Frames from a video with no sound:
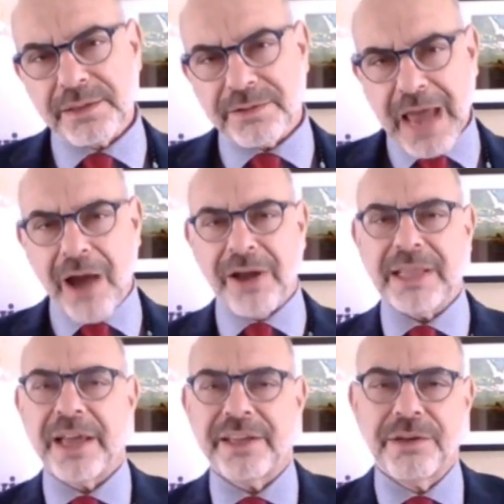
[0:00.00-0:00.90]
So now
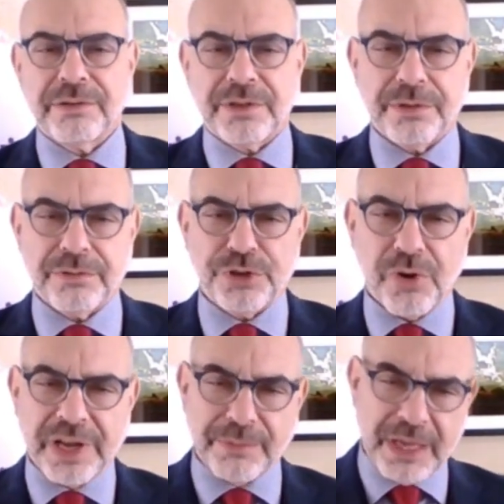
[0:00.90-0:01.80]
I'd like you to
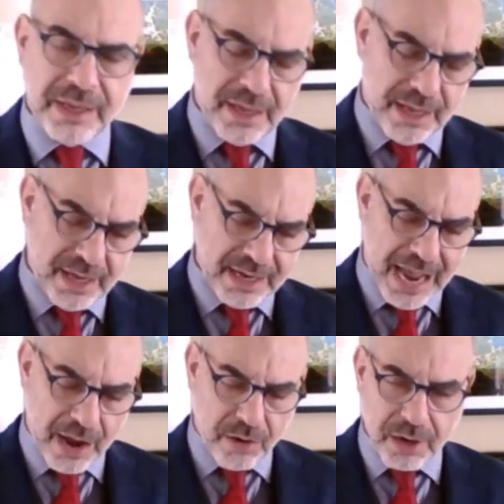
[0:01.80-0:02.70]
join me in
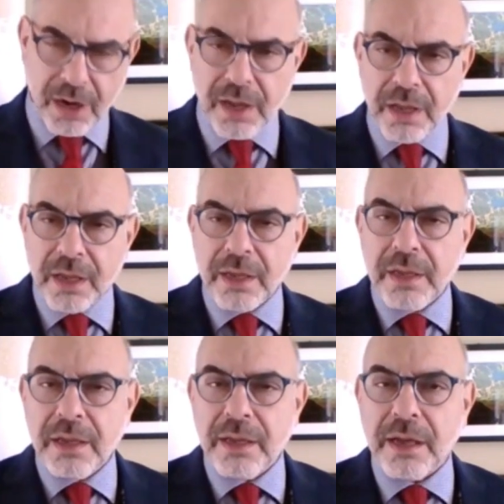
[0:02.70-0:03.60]
our
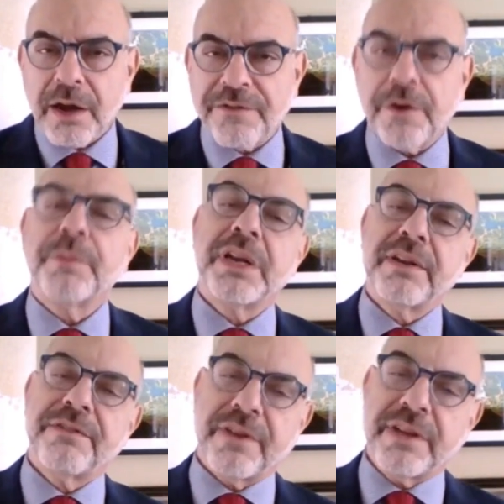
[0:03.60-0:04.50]

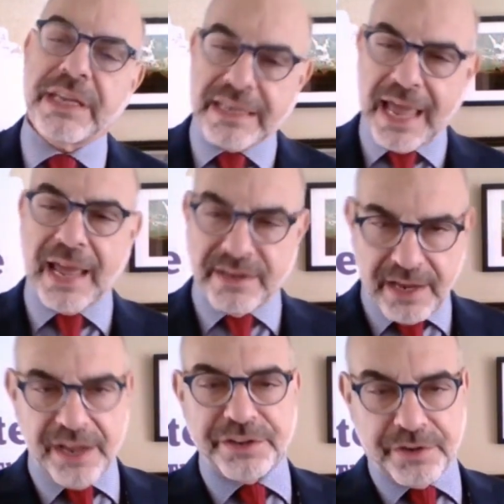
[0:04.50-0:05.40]
affirmative
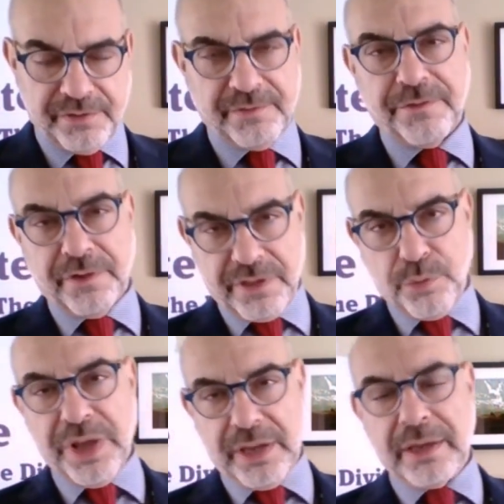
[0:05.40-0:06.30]
incantation for the
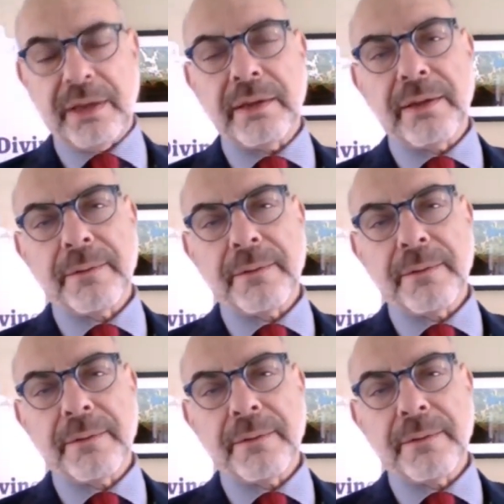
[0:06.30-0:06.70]
week.